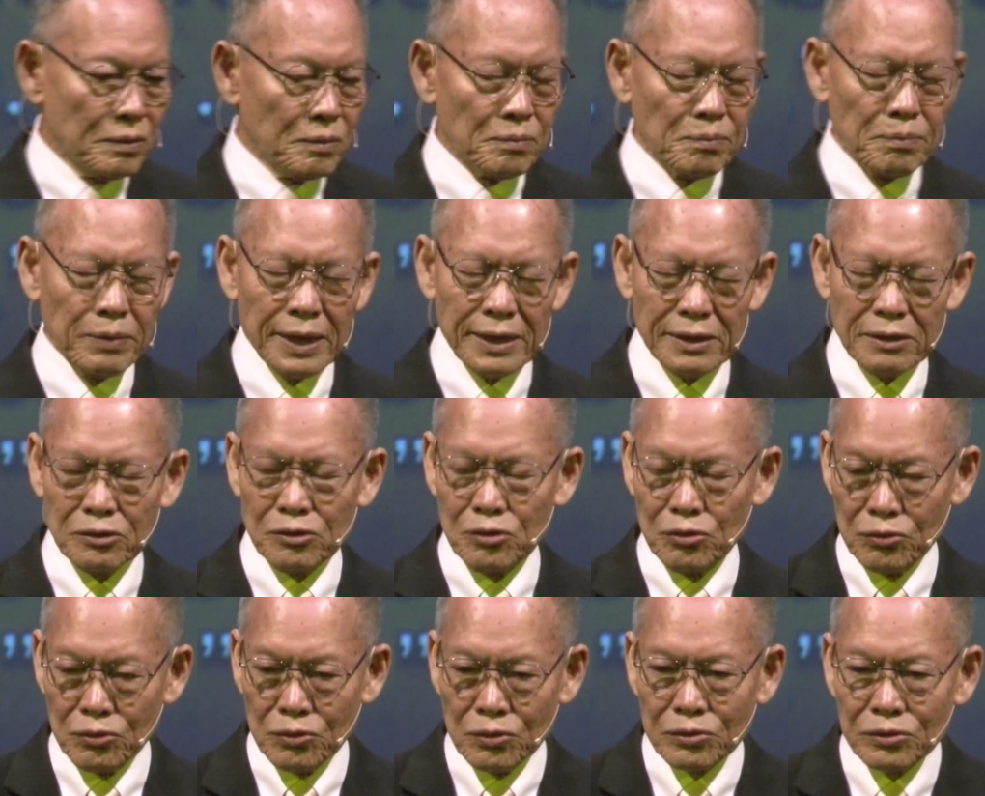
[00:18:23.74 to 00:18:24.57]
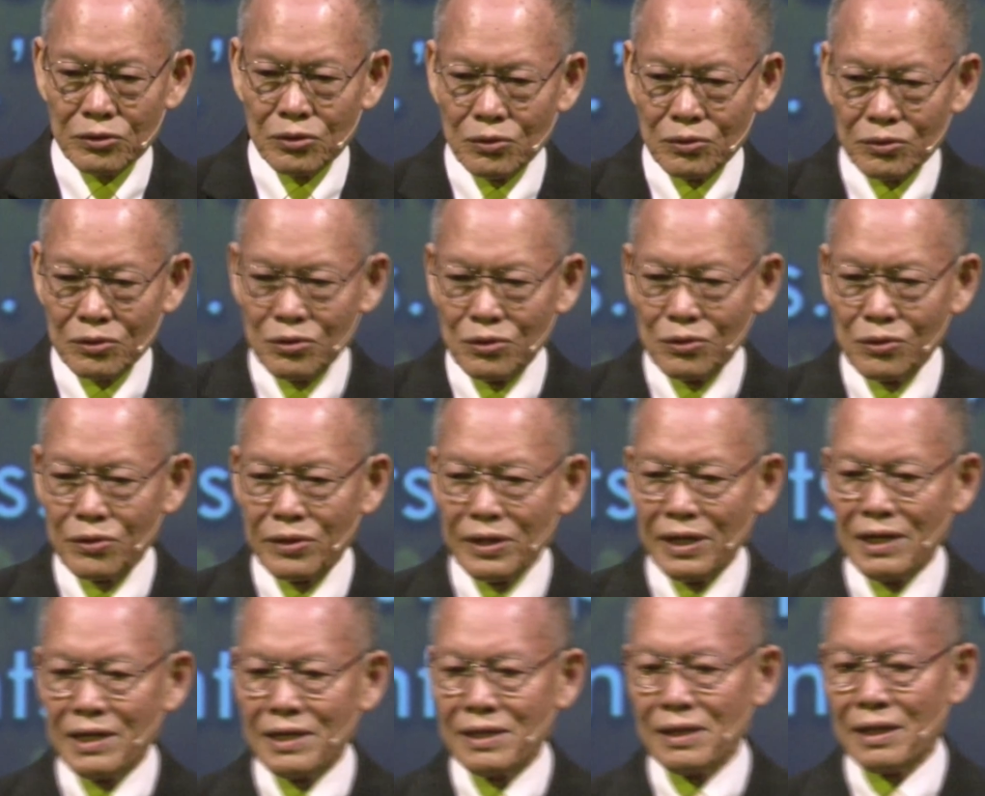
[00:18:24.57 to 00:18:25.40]
but to, to, to
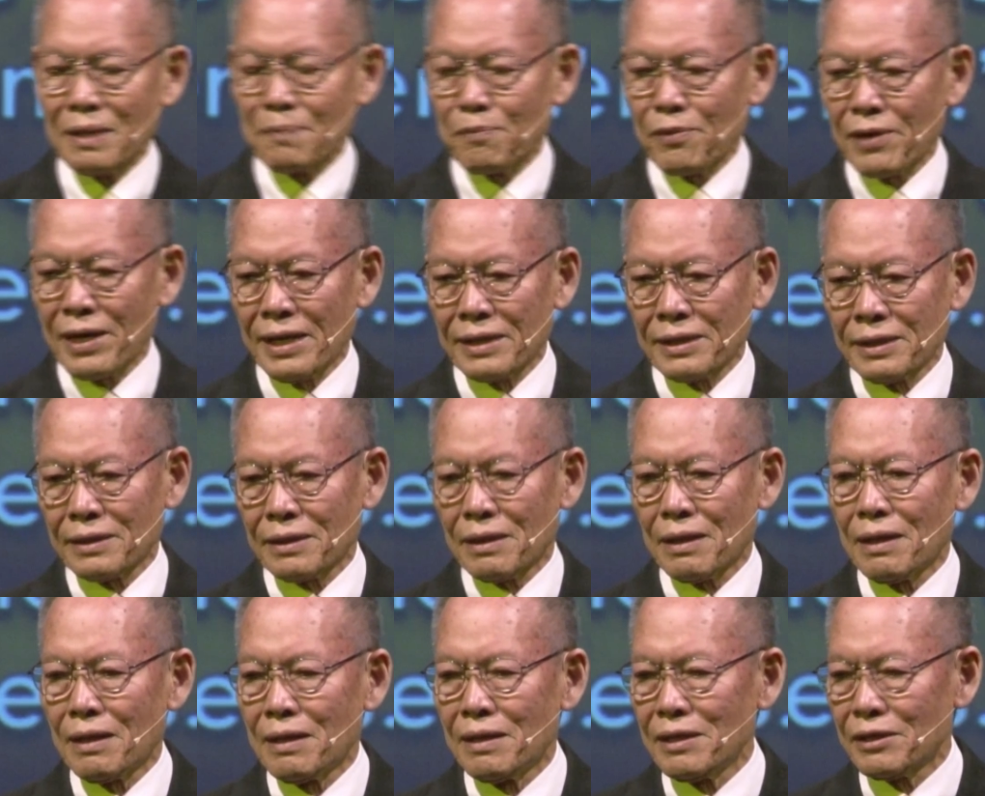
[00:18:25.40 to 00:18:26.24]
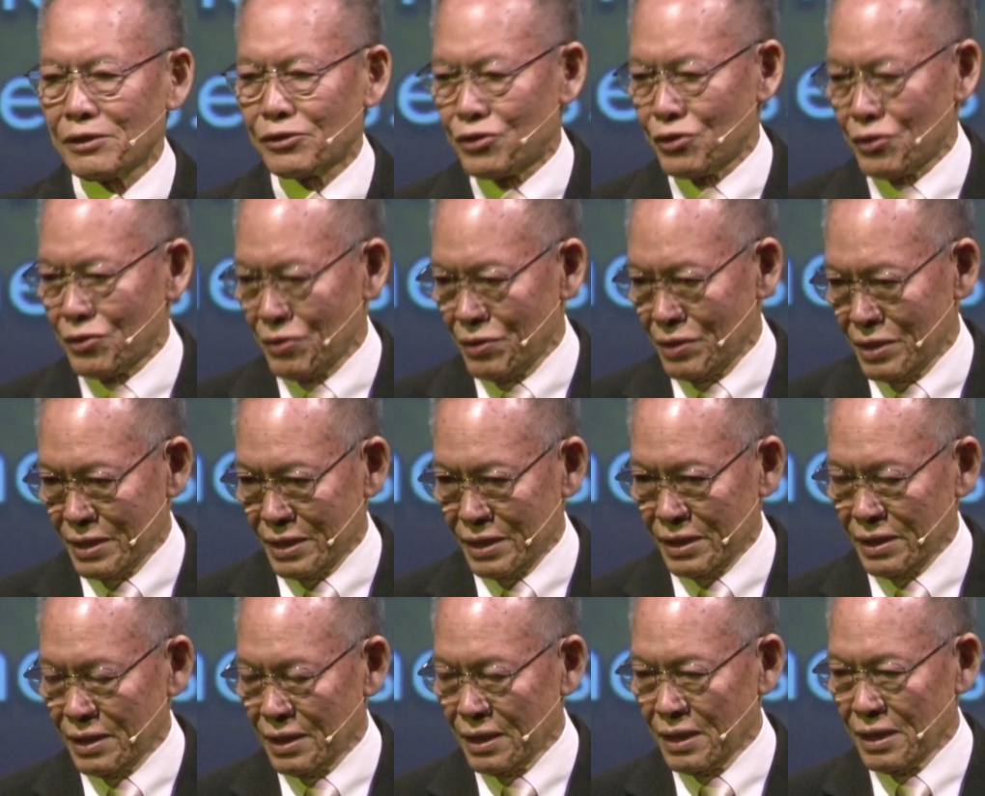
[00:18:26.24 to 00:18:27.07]
really apply that
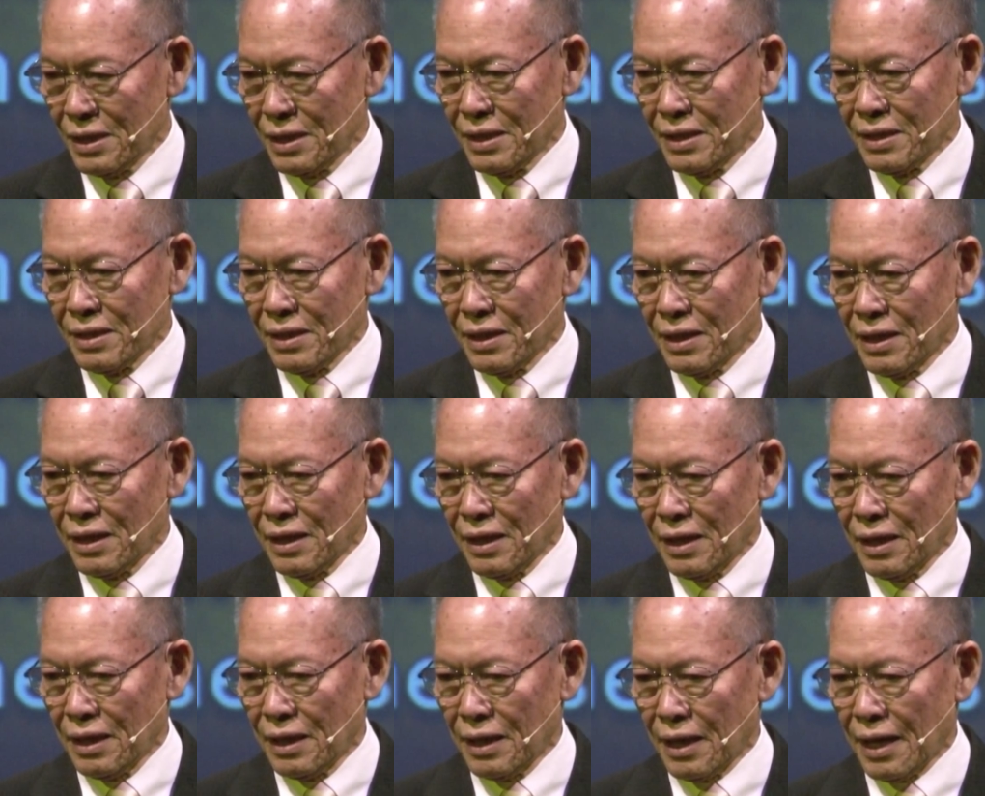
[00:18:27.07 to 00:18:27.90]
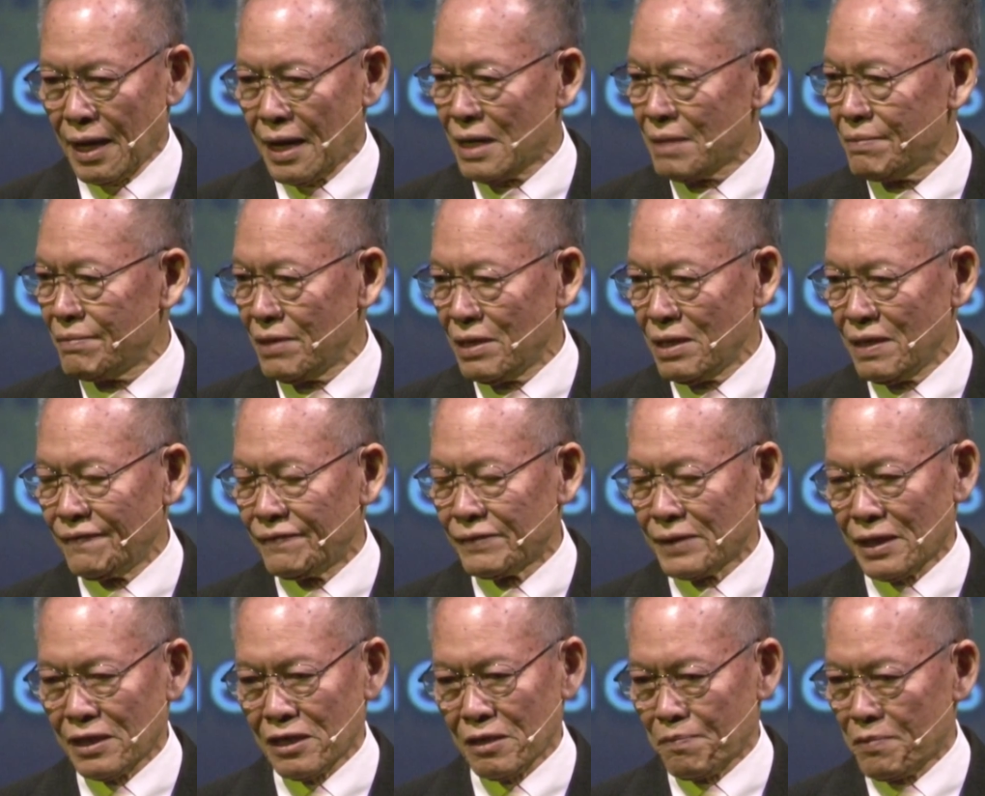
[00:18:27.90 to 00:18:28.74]
literally, I believe
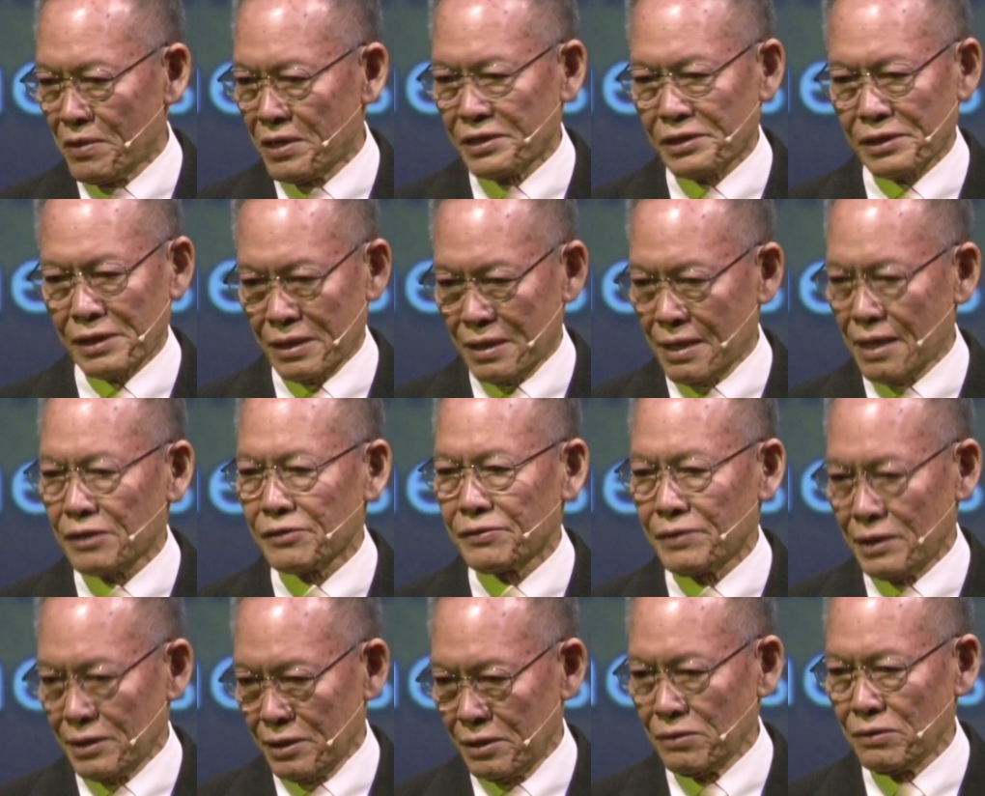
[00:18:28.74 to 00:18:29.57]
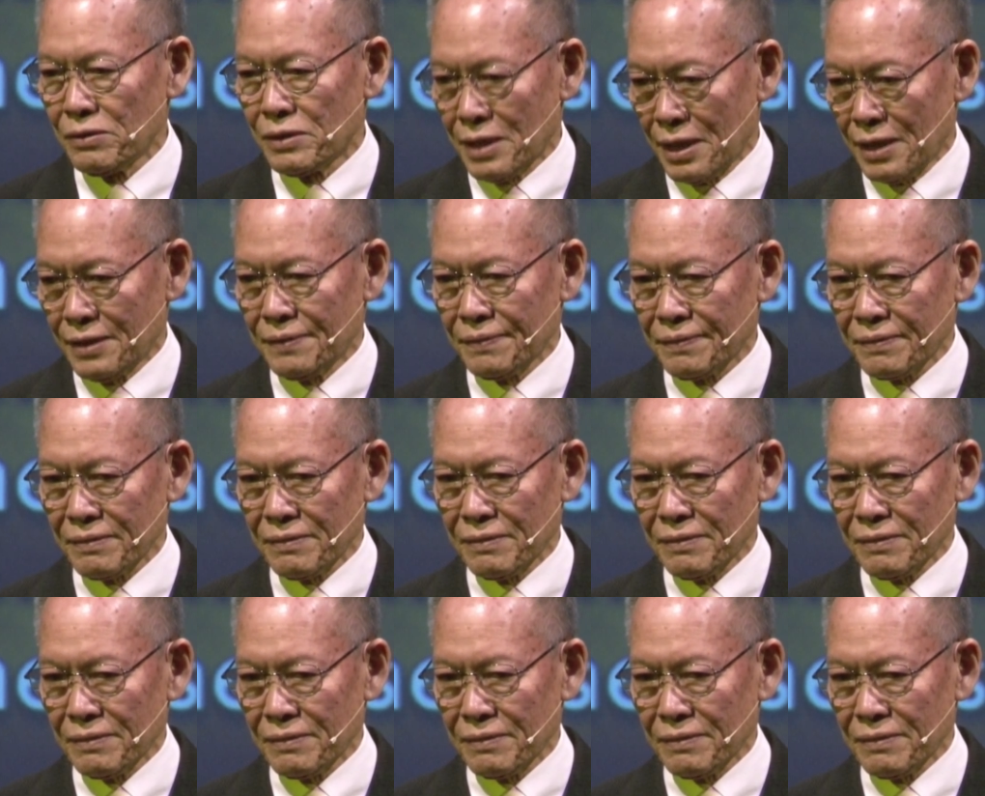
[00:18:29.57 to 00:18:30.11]
none of us can actually do that.